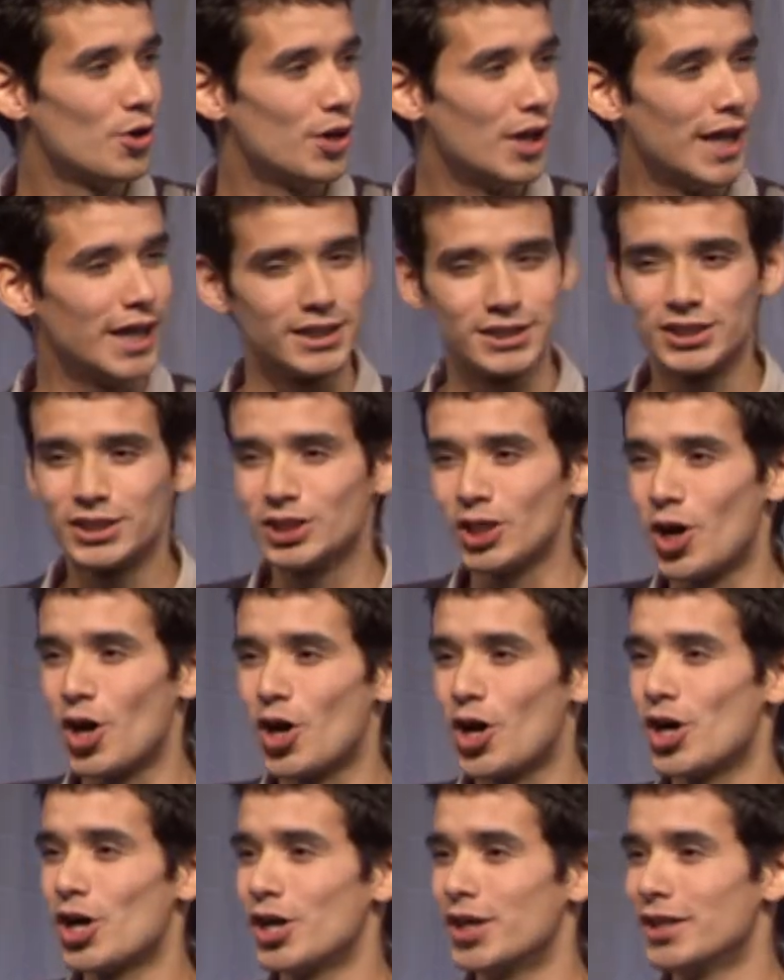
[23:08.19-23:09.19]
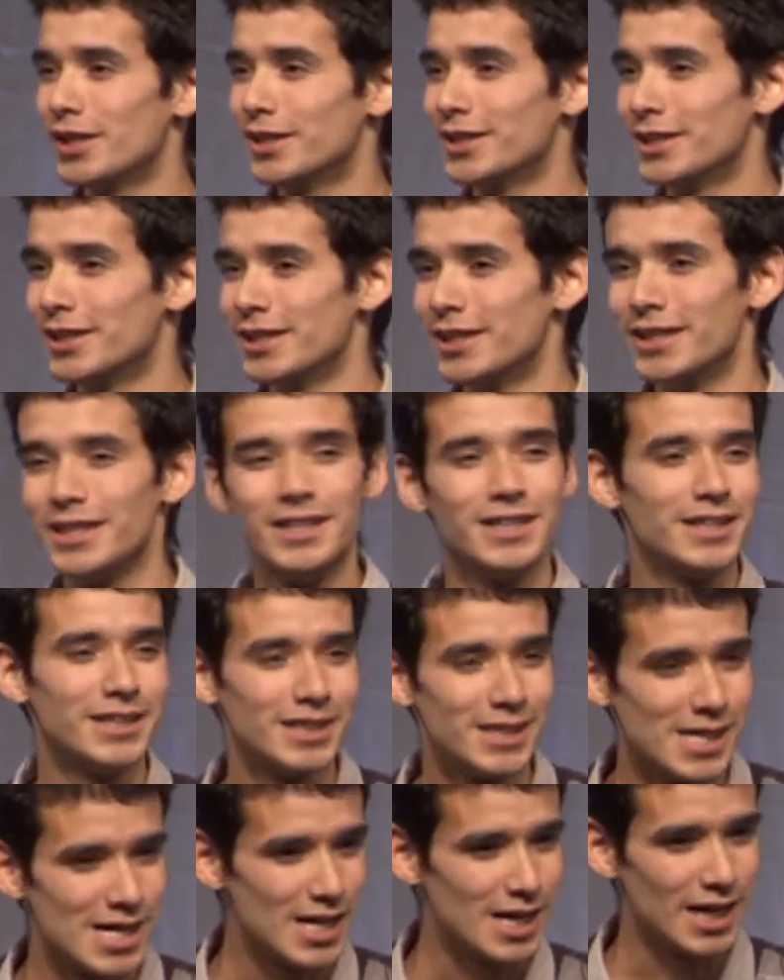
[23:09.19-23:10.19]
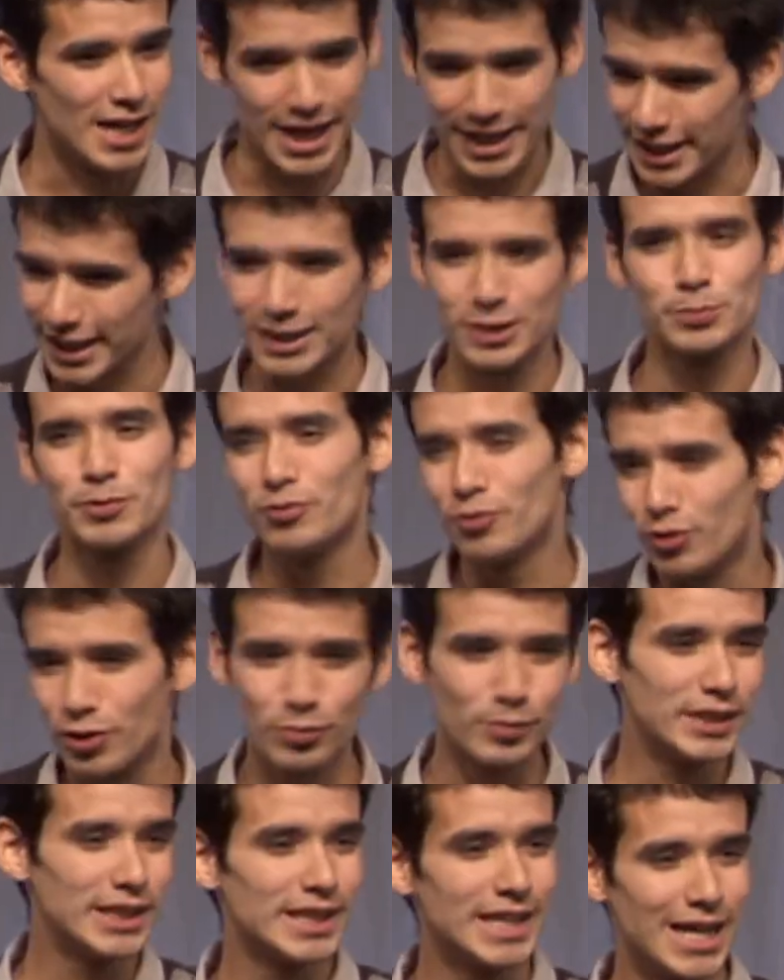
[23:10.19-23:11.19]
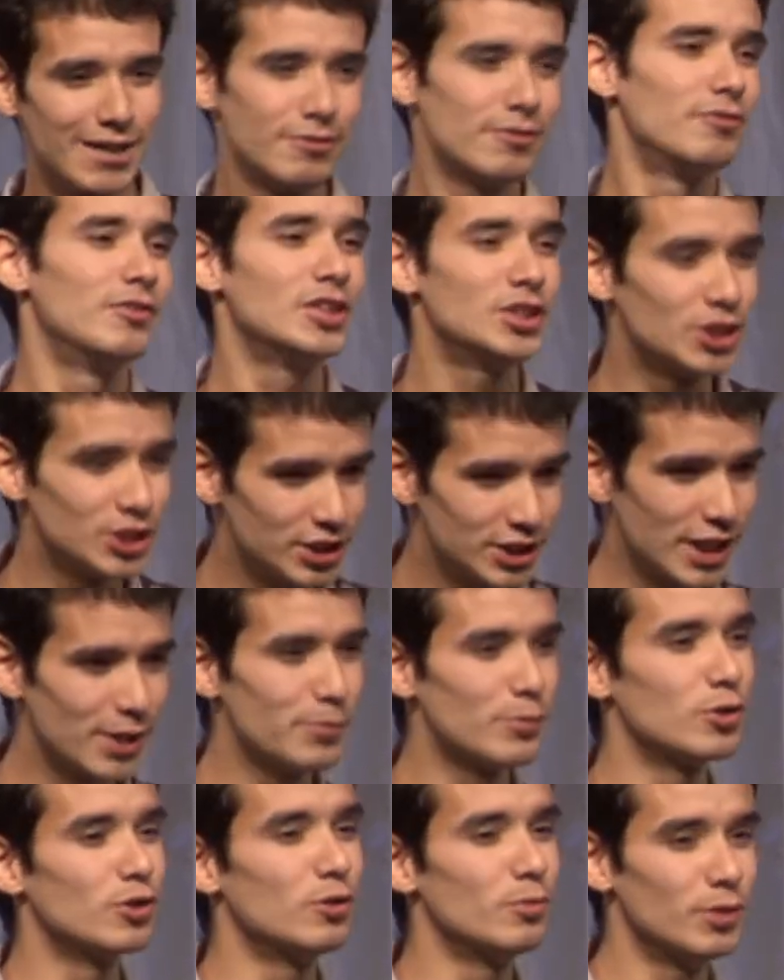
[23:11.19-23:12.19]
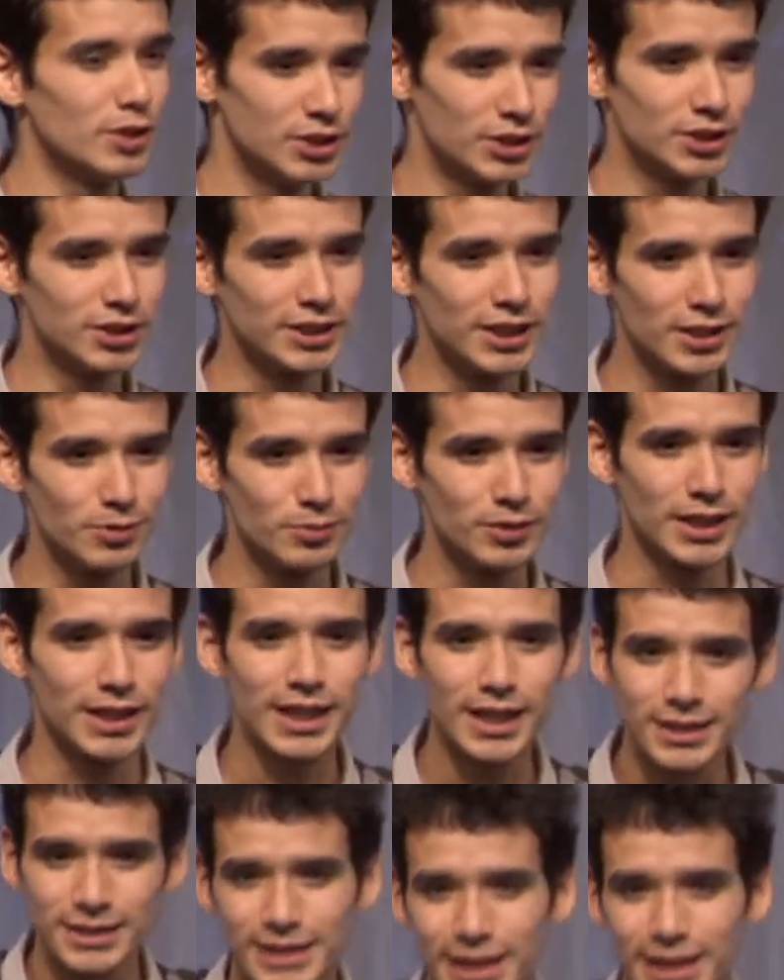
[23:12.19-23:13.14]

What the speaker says: It's our, I guess before we didn't have a vision statement or a mission statement, I guess